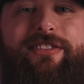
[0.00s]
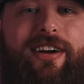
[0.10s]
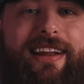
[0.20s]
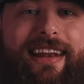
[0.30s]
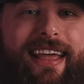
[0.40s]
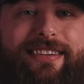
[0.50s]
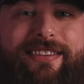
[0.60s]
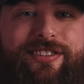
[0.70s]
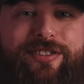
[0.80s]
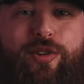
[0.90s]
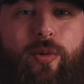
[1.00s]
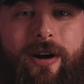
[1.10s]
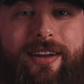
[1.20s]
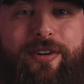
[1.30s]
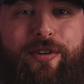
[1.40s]
turning heads as soon as you
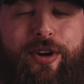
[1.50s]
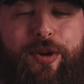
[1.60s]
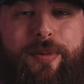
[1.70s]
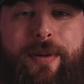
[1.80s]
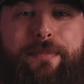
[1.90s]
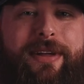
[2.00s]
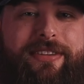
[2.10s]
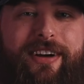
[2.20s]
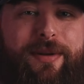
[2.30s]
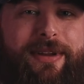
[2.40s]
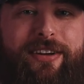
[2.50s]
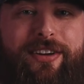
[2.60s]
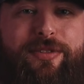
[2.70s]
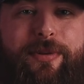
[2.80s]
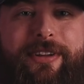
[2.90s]
walk in a room, but they're gonna be
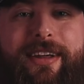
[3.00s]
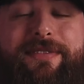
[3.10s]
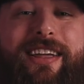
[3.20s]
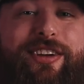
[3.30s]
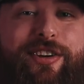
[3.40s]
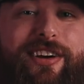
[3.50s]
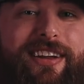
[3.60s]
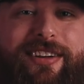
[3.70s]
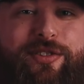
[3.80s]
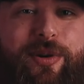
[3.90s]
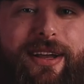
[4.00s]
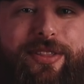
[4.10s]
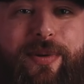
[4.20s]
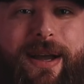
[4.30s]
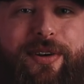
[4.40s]
noticeable enough that you're gonna enjoy
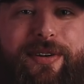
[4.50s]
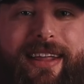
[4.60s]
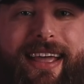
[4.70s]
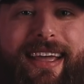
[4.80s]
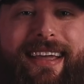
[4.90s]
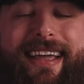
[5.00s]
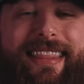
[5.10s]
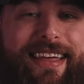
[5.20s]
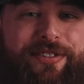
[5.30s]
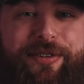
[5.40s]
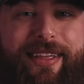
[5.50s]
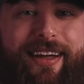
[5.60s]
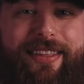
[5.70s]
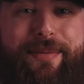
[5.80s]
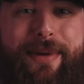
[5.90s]
it throughout your day, and that's really all that